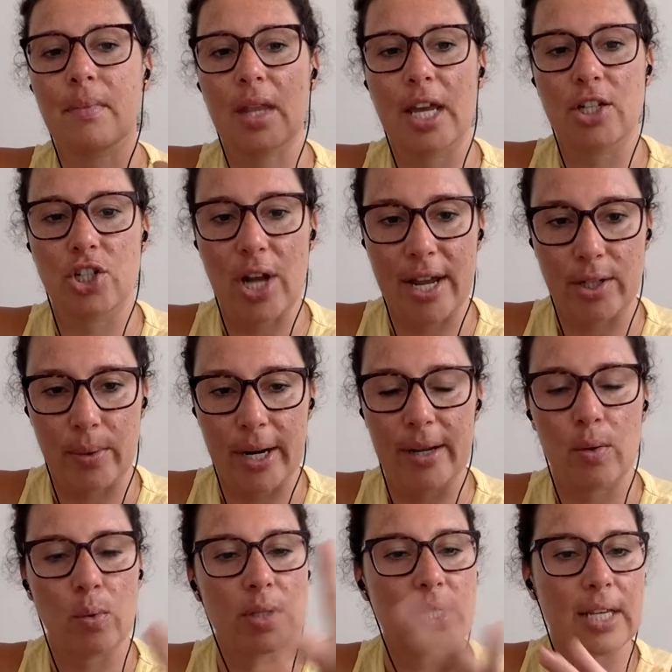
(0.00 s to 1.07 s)
and
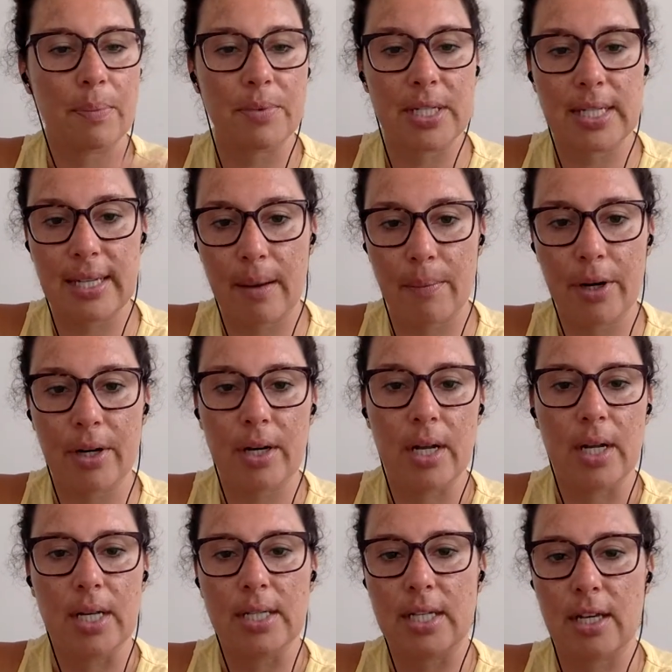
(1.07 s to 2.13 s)
January. We'll skip December
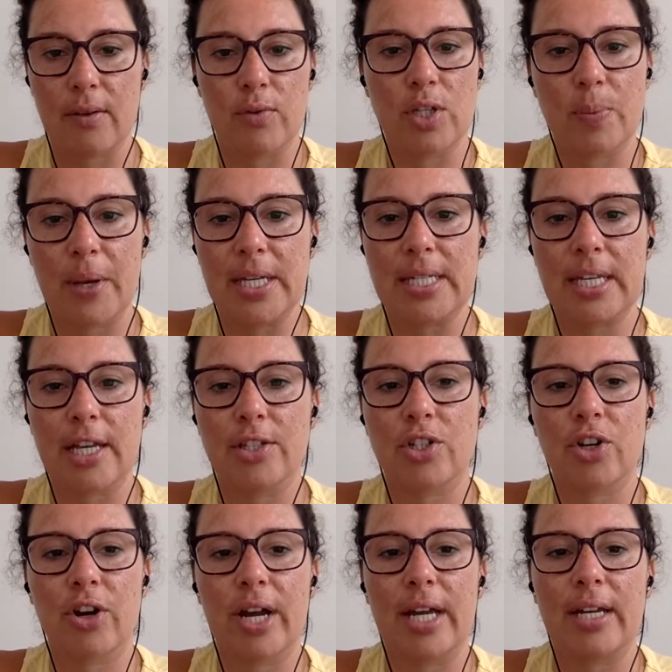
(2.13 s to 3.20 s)
to give you space to
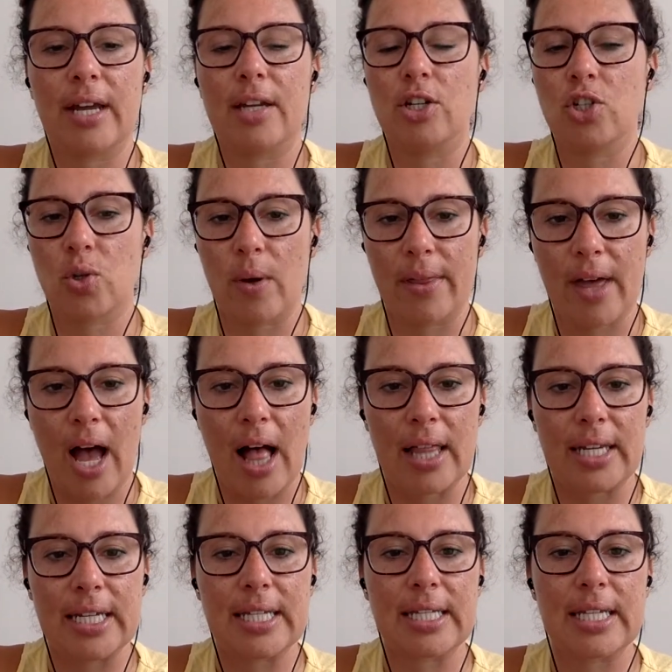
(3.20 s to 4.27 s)
integrate and enjoy the
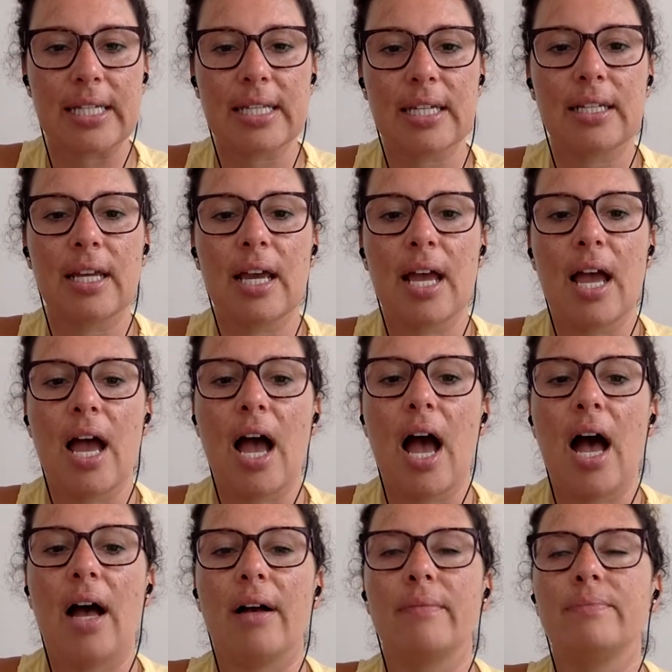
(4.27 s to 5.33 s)
holiday season.
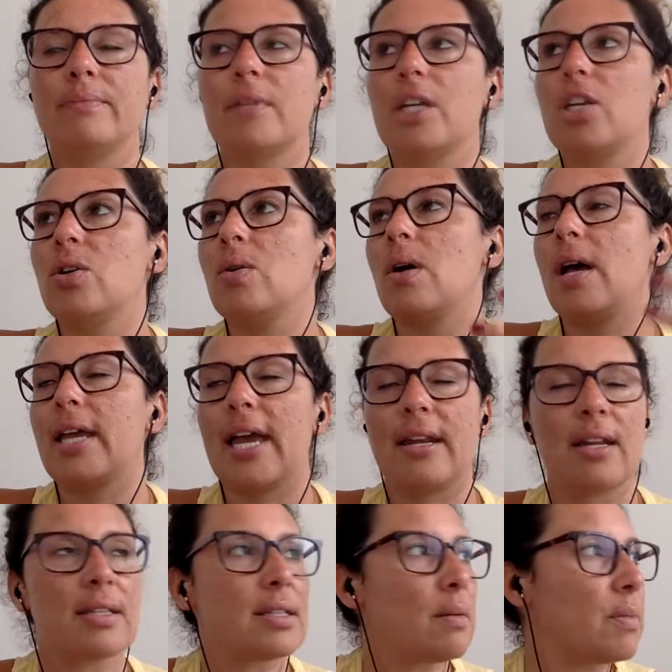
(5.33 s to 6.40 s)
Again,
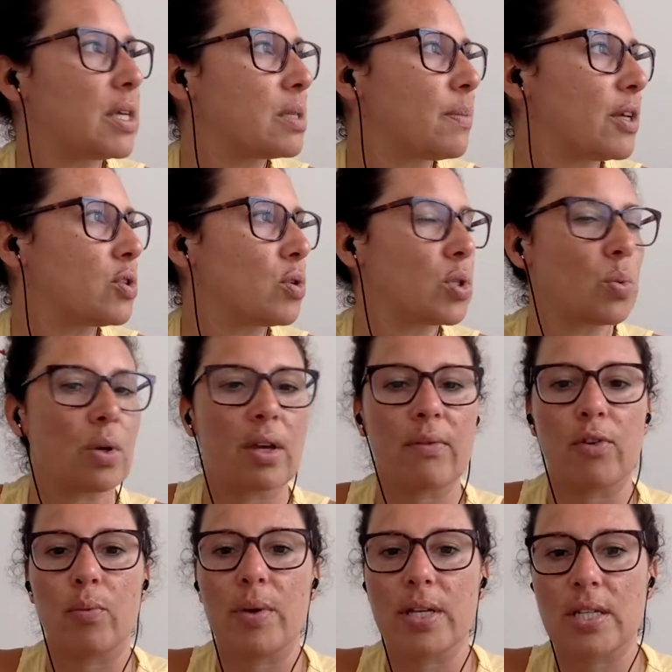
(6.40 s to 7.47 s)
and some of these mentors will give
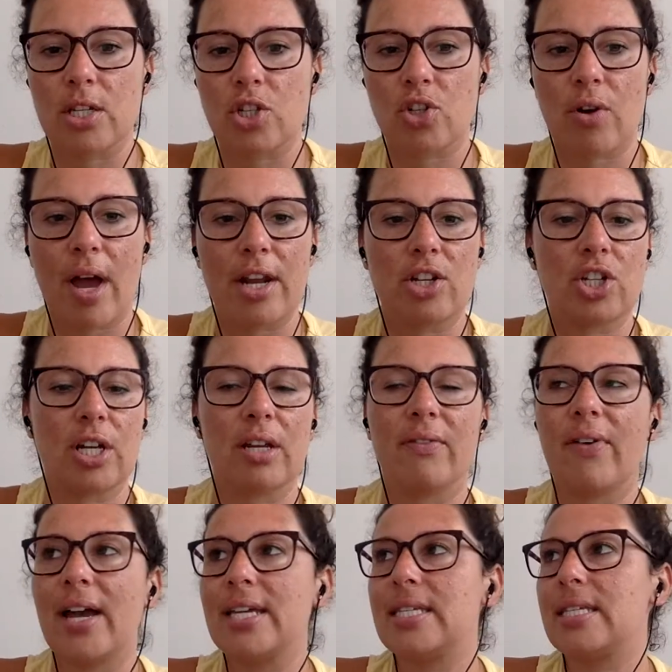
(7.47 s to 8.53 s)
you business strategy,
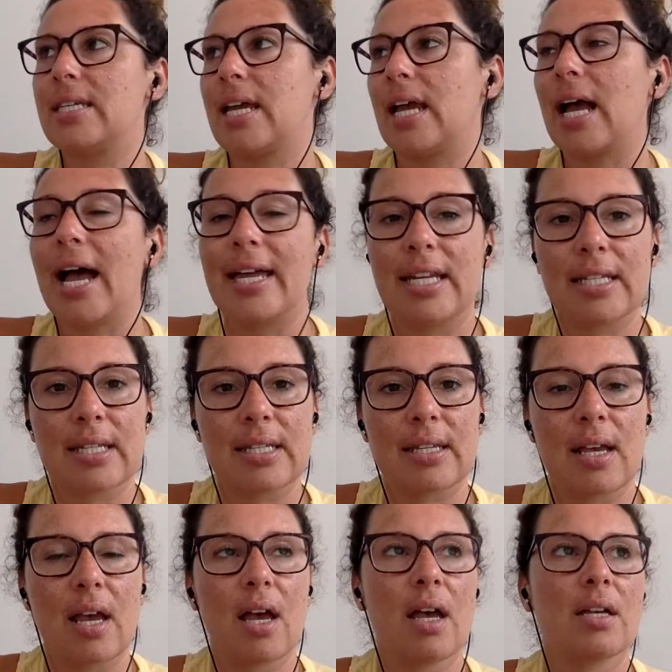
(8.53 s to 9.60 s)
advice, and guidance.
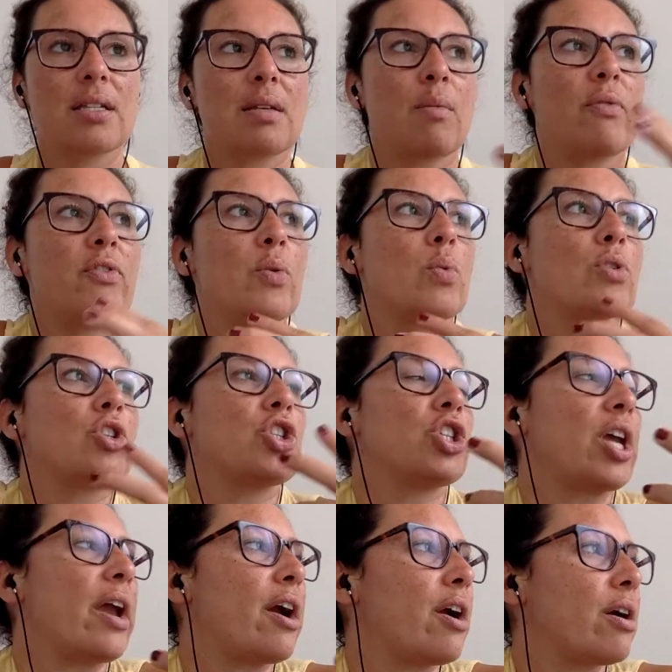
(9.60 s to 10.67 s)
Some of you will
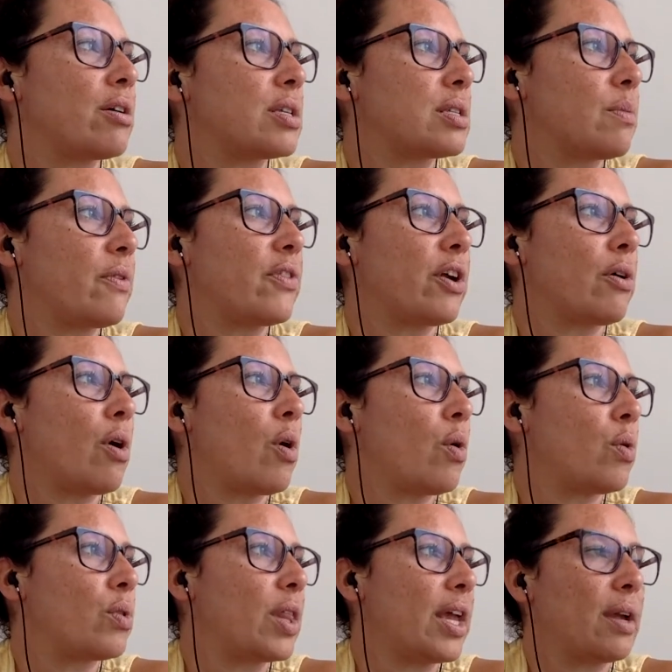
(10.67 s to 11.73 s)
share some of their
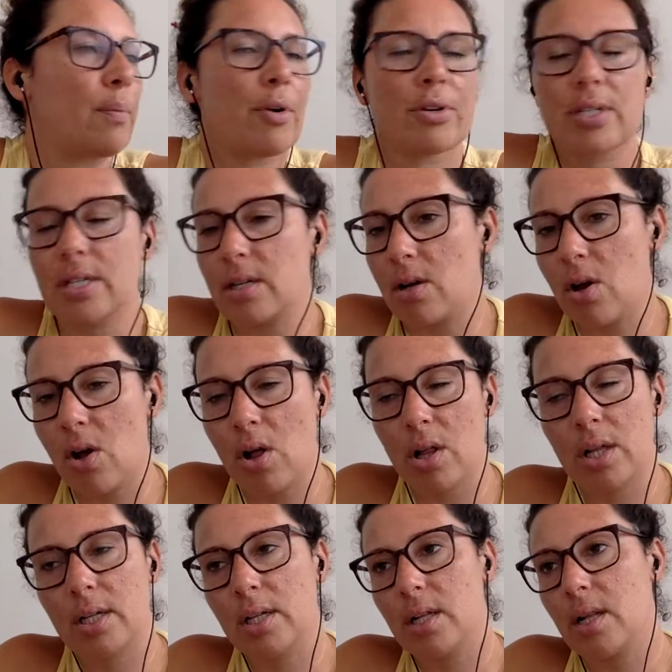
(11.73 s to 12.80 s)
own like
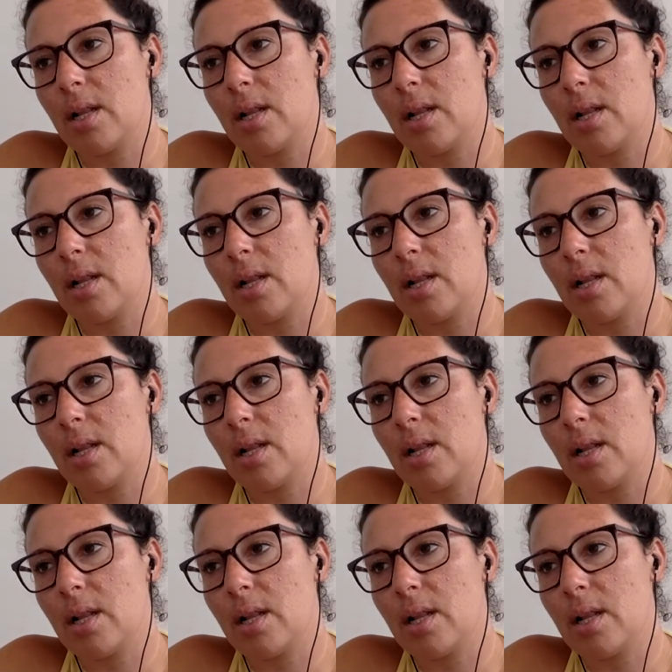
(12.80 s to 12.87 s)
personal,